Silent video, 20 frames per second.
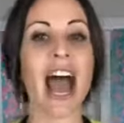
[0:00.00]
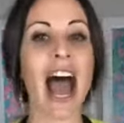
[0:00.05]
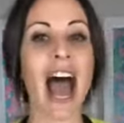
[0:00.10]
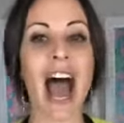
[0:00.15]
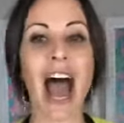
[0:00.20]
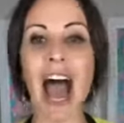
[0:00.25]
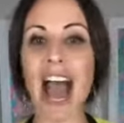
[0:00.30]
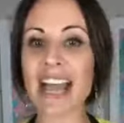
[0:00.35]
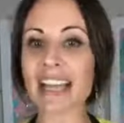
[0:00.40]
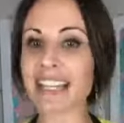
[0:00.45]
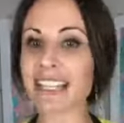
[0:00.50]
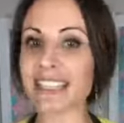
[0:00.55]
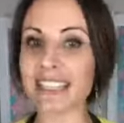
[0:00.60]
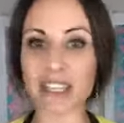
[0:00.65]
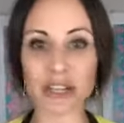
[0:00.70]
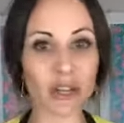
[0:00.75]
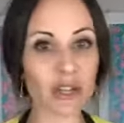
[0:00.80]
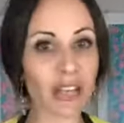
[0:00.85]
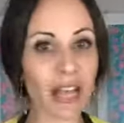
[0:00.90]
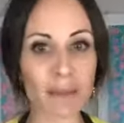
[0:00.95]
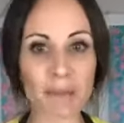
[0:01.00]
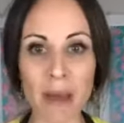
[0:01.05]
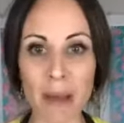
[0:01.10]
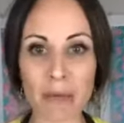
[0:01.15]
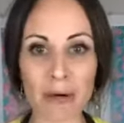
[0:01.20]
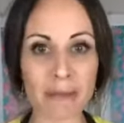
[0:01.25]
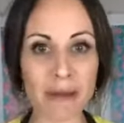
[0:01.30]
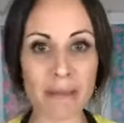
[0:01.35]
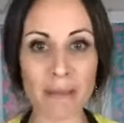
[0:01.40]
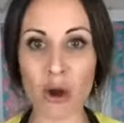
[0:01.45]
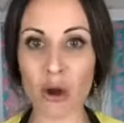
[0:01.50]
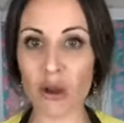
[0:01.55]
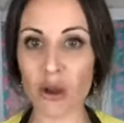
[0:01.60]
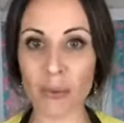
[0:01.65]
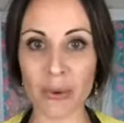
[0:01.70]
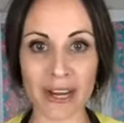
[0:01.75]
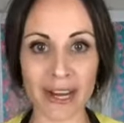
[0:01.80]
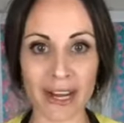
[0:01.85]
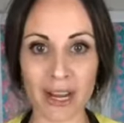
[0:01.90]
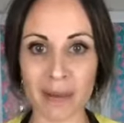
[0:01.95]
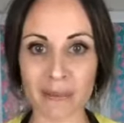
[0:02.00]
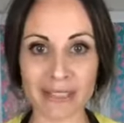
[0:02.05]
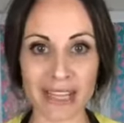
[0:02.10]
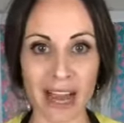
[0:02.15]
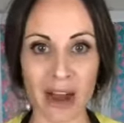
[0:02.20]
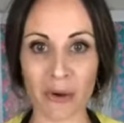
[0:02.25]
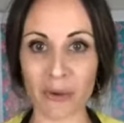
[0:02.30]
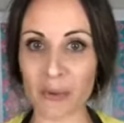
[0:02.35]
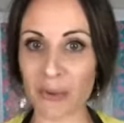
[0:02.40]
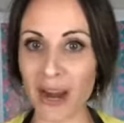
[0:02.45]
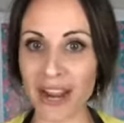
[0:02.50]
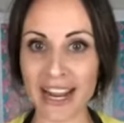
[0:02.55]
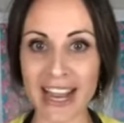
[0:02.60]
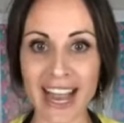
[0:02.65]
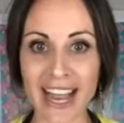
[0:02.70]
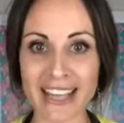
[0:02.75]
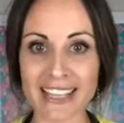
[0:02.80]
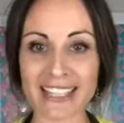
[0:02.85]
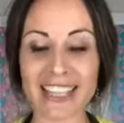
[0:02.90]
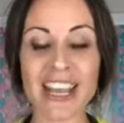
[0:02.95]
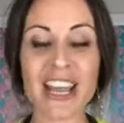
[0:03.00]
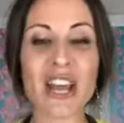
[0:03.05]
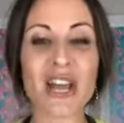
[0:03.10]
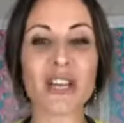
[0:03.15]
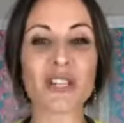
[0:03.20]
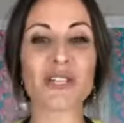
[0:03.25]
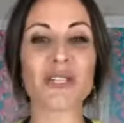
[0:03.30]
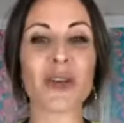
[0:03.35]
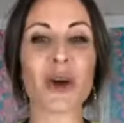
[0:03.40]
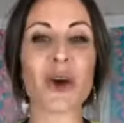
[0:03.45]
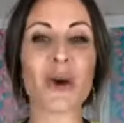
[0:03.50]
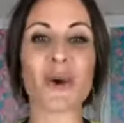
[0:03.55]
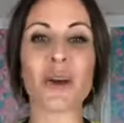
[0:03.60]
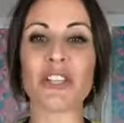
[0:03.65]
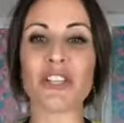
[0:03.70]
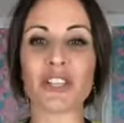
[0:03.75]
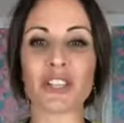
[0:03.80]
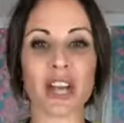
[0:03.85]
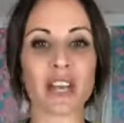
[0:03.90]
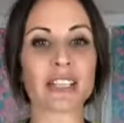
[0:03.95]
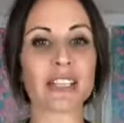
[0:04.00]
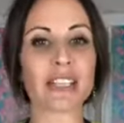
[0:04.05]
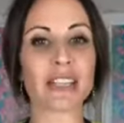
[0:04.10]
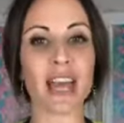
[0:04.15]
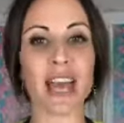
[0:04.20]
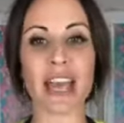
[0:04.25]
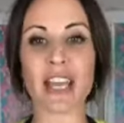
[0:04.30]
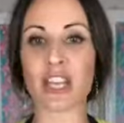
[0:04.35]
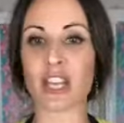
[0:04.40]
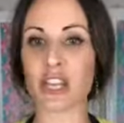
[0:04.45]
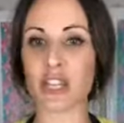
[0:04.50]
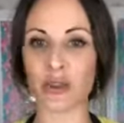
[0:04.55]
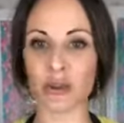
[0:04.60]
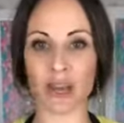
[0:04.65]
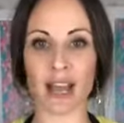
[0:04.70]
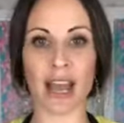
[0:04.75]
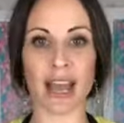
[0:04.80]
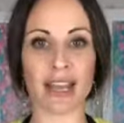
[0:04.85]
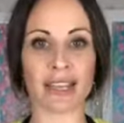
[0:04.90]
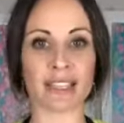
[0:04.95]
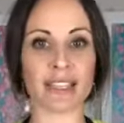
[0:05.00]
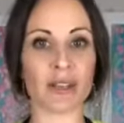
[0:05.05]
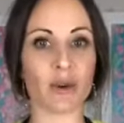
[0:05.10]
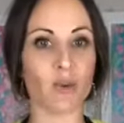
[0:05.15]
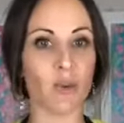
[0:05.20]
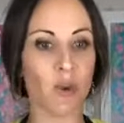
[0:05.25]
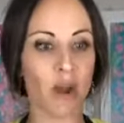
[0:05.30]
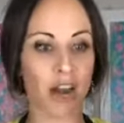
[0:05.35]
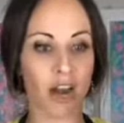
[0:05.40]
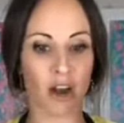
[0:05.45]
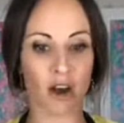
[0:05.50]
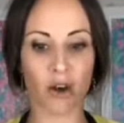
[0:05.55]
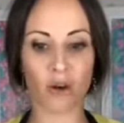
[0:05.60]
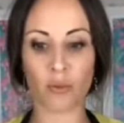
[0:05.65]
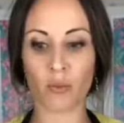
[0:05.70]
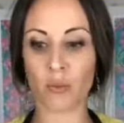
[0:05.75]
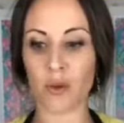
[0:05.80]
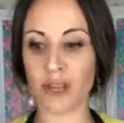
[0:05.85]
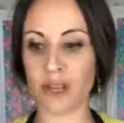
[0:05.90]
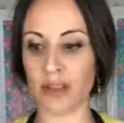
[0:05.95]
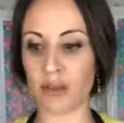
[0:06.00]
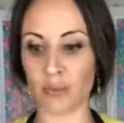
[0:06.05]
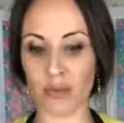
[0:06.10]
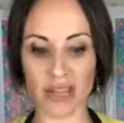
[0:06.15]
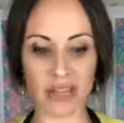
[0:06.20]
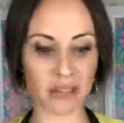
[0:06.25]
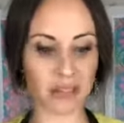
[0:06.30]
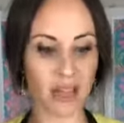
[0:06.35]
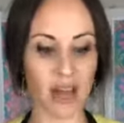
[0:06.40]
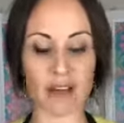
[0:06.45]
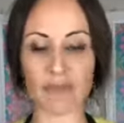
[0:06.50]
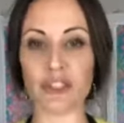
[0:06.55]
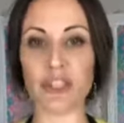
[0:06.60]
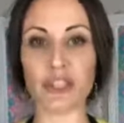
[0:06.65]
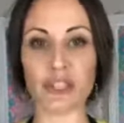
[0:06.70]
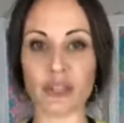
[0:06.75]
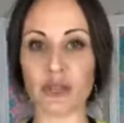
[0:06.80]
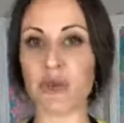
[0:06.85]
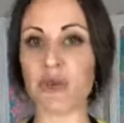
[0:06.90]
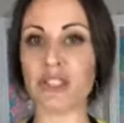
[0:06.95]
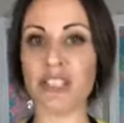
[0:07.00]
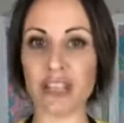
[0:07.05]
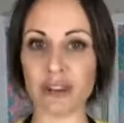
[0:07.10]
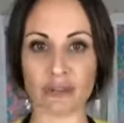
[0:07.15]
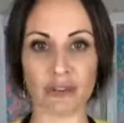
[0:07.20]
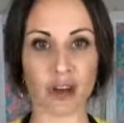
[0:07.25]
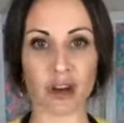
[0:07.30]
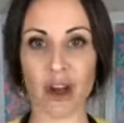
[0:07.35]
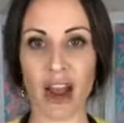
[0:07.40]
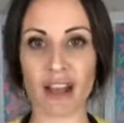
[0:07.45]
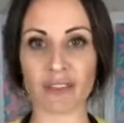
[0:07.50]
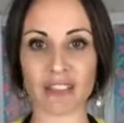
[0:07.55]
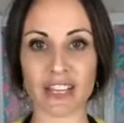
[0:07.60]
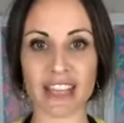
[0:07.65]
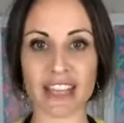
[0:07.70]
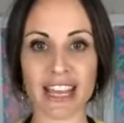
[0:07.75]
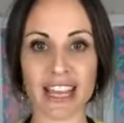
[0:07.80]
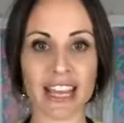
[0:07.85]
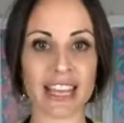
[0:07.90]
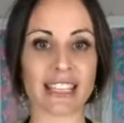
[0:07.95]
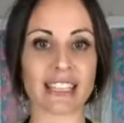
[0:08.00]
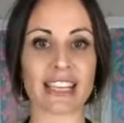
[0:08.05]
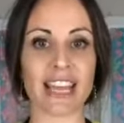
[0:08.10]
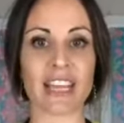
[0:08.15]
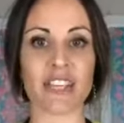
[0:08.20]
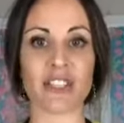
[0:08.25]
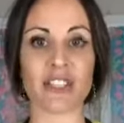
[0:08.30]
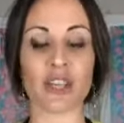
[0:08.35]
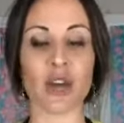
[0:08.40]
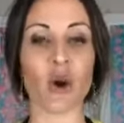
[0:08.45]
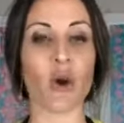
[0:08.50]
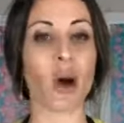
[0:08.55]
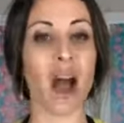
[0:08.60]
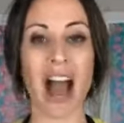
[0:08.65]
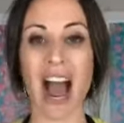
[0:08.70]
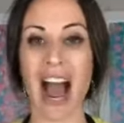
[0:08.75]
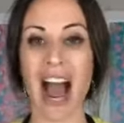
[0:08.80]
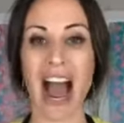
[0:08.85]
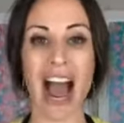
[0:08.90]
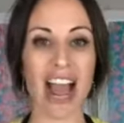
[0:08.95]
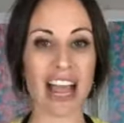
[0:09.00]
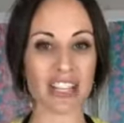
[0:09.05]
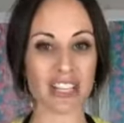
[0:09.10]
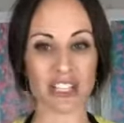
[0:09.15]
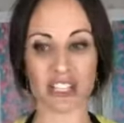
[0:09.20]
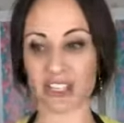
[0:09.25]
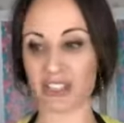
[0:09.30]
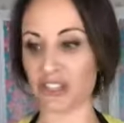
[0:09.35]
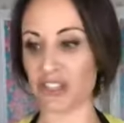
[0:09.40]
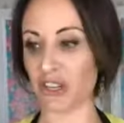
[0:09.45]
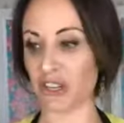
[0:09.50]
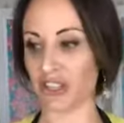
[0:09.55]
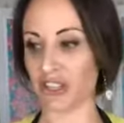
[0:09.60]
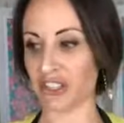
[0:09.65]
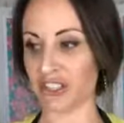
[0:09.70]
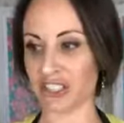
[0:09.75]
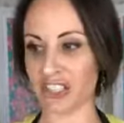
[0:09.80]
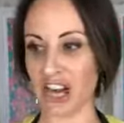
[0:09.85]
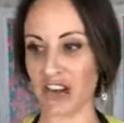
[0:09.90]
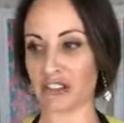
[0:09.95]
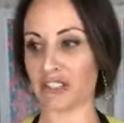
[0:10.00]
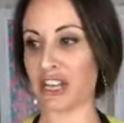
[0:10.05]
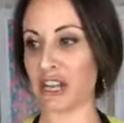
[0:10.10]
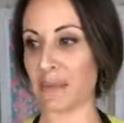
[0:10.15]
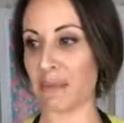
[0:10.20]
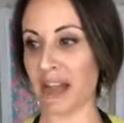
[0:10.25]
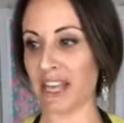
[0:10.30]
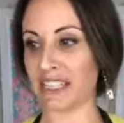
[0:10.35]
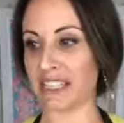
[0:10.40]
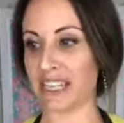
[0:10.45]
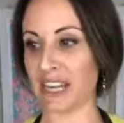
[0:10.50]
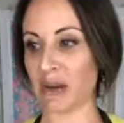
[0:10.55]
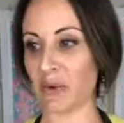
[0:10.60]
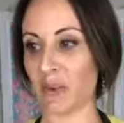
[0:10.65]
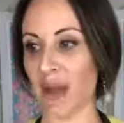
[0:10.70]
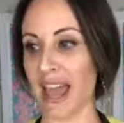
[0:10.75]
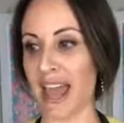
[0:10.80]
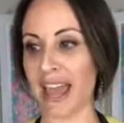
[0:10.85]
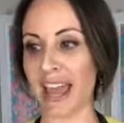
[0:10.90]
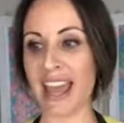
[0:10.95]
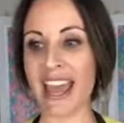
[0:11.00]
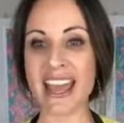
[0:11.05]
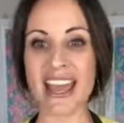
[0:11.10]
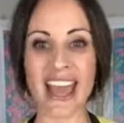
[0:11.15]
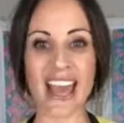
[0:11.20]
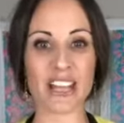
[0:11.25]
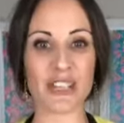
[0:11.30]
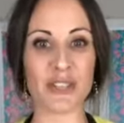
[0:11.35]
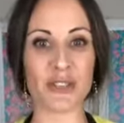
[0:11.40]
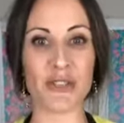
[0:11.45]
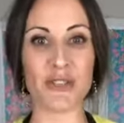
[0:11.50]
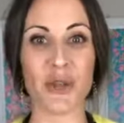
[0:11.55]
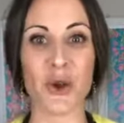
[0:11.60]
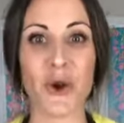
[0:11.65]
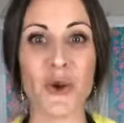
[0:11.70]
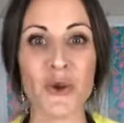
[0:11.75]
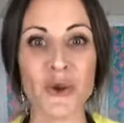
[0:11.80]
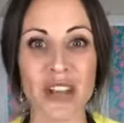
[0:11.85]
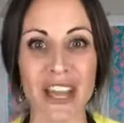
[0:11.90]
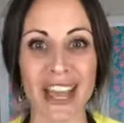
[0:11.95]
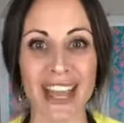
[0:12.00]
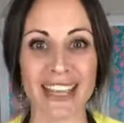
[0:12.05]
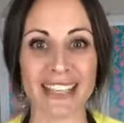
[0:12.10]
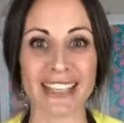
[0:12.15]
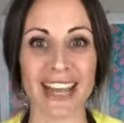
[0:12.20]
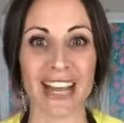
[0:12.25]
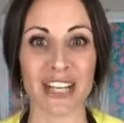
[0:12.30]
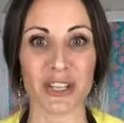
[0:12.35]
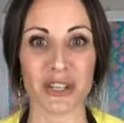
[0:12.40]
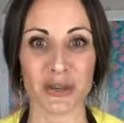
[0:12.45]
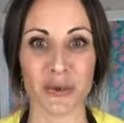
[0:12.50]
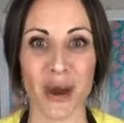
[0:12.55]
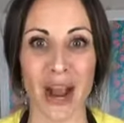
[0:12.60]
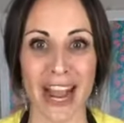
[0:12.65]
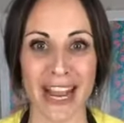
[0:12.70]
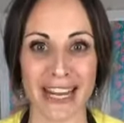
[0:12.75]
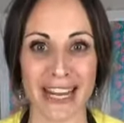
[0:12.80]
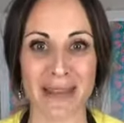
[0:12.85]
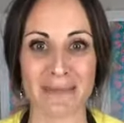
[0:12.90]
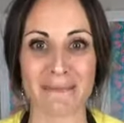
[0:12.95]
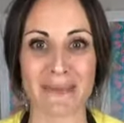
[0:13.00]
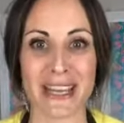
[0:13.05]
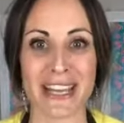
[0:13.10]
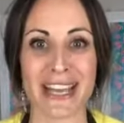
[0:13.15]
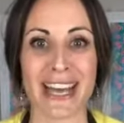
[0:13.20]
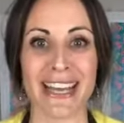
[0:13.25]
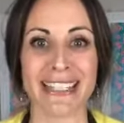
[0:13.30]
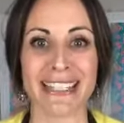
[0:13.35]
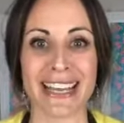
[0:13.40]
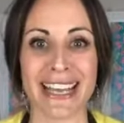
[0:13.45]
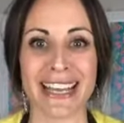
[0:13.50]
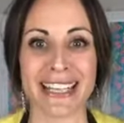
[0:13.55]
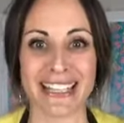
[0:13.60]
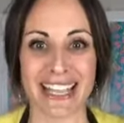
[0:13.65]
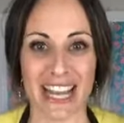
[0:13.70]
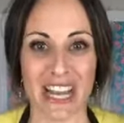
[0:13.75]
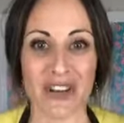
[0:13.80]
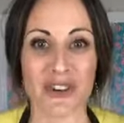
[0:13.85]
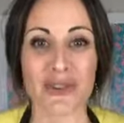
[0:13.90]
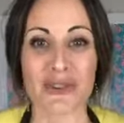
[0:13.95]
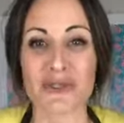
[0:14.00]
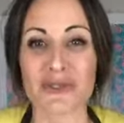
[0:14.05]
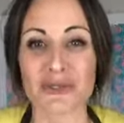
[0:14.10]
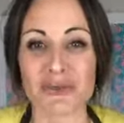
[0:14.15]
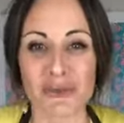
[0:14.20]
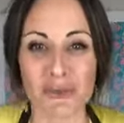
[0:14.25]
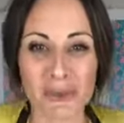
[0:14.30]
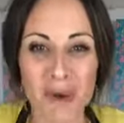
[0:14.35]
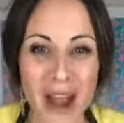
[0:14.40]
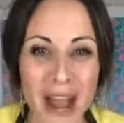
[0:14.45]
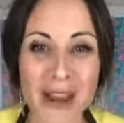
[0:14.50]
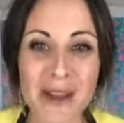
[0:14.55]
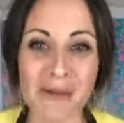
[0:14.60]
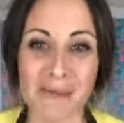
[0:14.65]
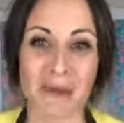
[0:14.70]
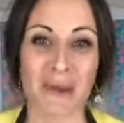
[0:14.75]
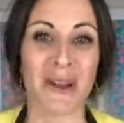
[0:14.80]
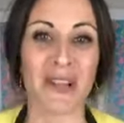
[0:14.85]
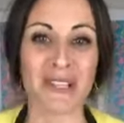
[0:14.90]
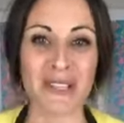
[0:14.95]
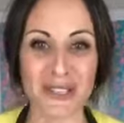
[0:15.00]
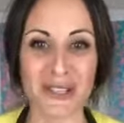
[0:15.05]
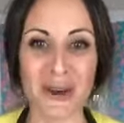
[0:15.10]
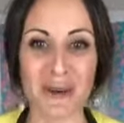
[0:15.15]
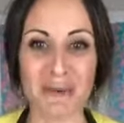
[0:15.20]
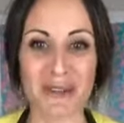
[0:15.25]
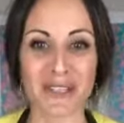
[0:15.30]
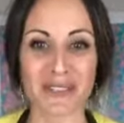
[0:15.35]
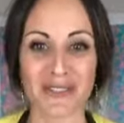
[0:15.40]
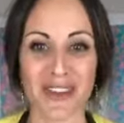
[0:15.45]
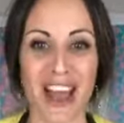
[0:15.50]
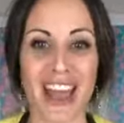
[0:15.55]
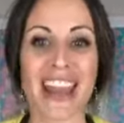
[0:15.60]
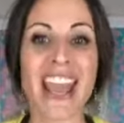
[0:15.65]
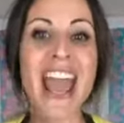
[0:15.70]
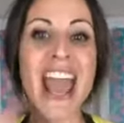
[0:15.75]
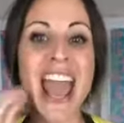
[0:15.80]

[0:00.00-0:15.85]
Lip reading: I still like peppermint mocha when it comes out, right guys? So just like you guys, when we love to do different crafty things. And so I just took the scarcity mindset away as soon as I tried it because it's incredible. It's so much fun.